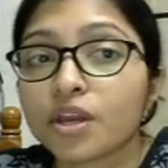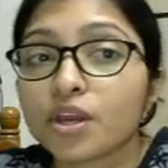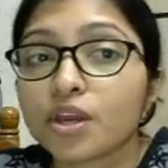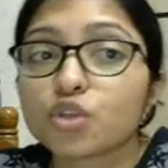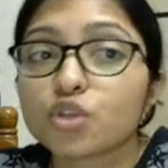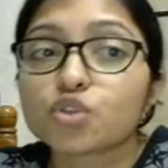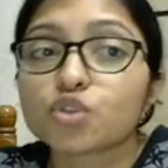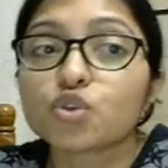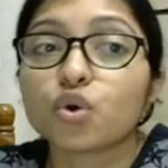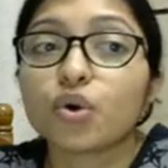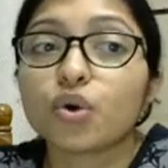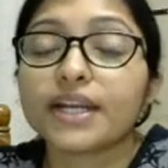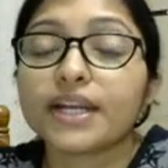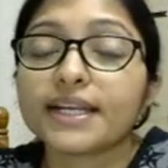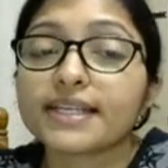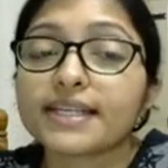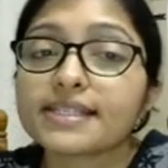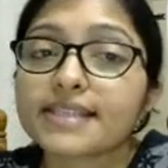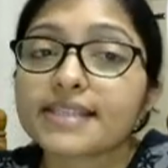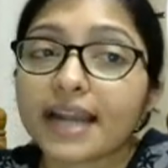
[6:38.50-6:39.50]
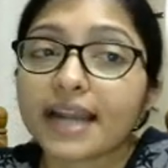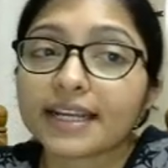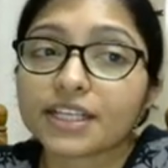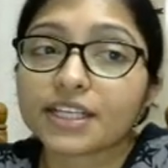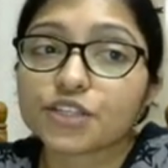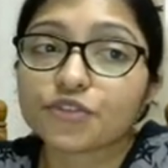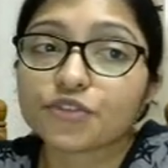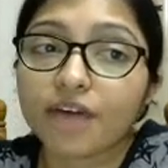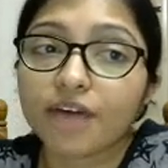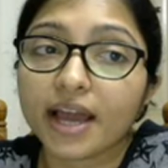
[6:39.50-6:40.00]
So it is
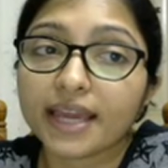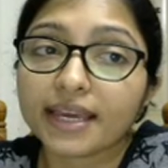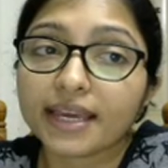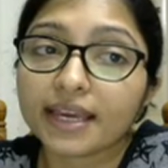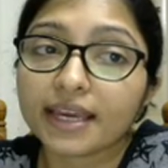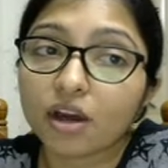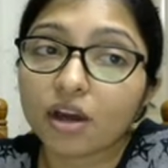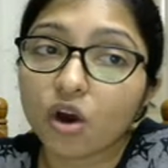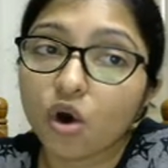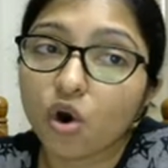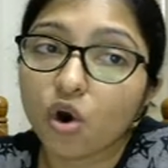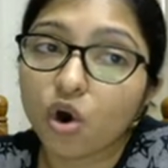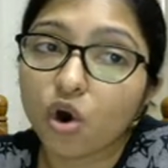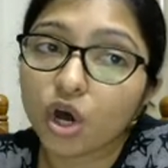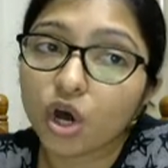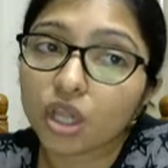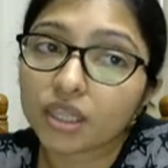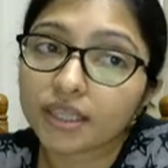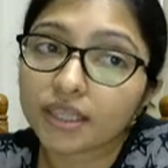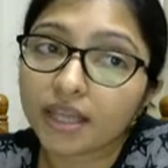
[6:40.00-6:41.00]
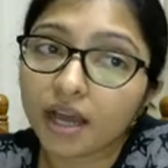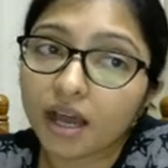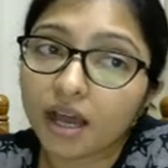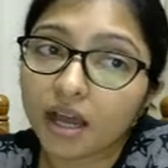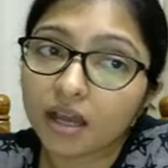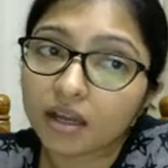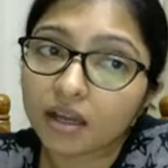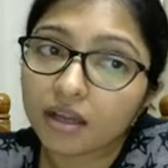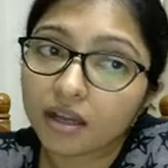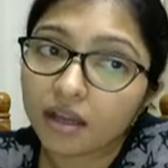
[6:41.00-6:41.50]
satisfying all
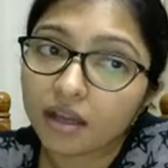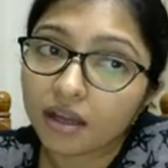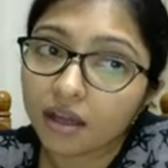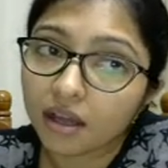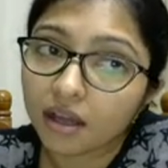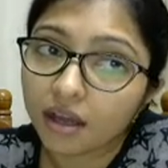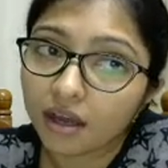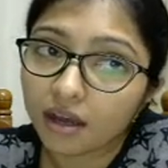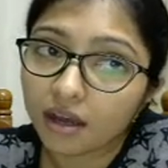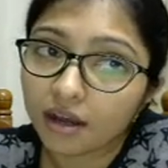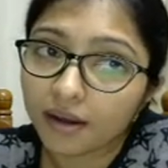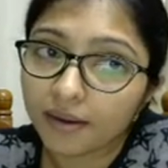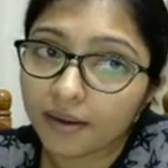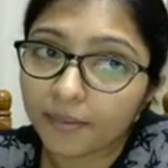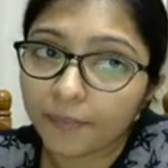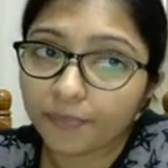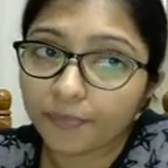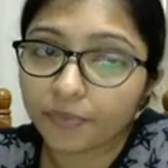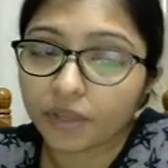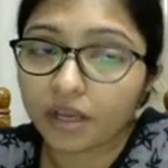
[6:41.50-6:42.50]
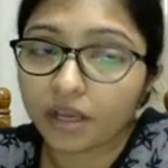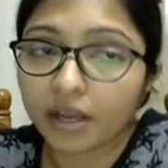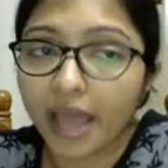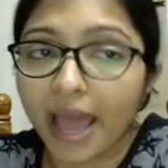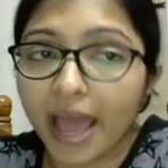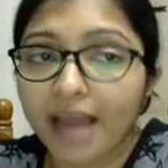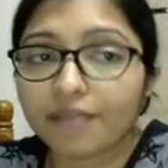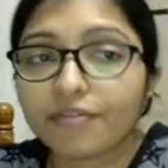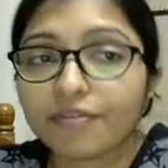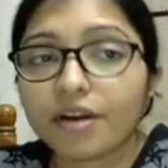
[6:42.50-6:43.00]
the
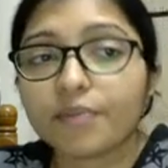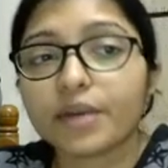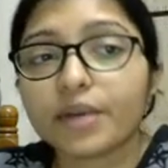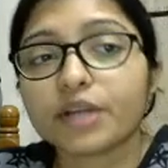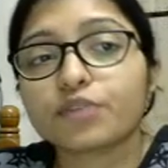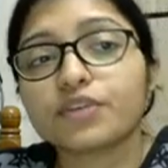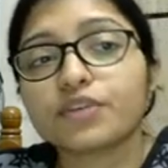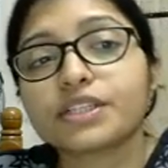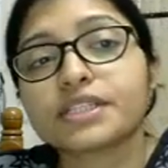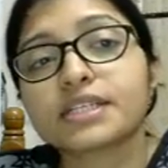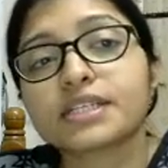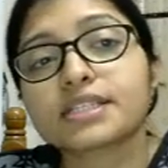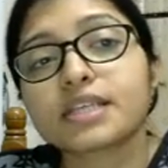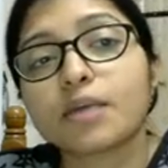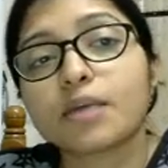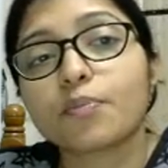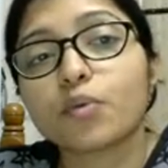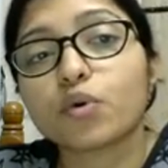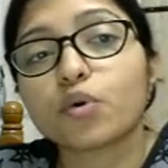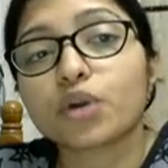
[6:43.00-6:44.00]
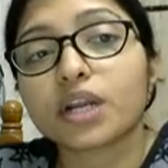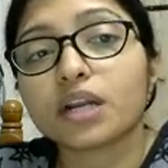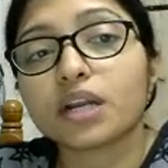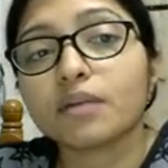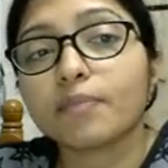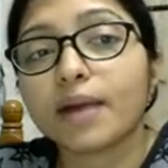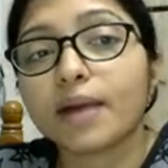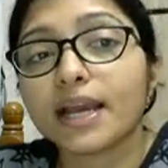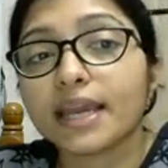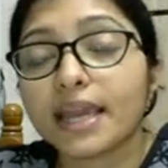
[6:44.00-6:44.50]
alphabet which is
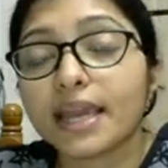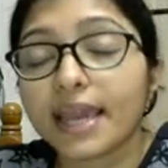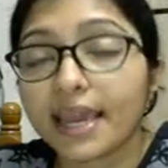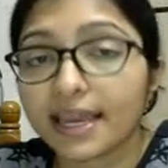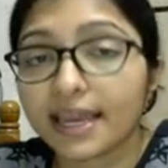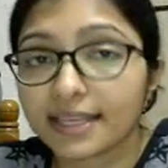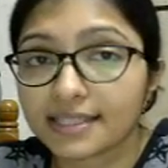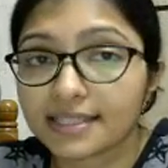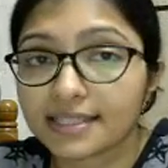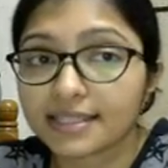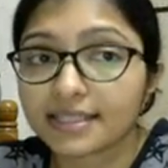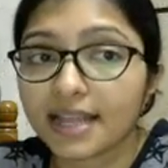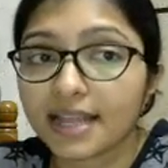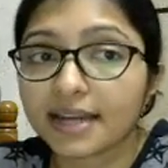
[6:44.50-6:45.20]
supported by S, that